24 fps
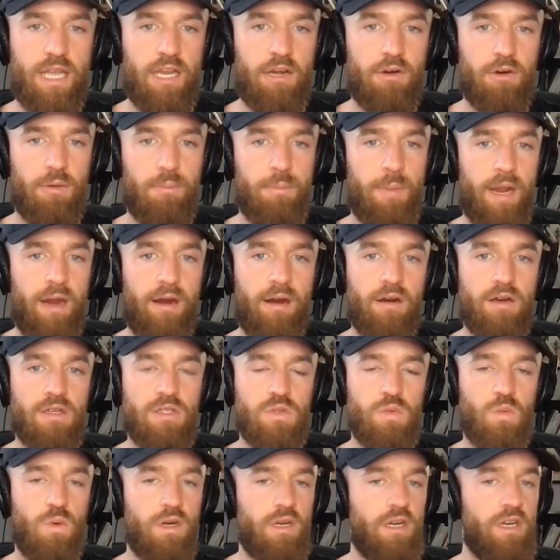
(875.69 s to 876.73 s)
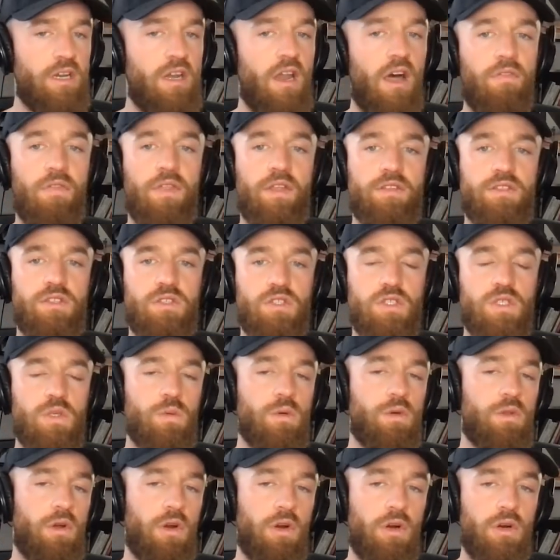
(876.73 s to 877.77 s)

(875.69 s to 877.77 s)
and her parents wanted nothing to do with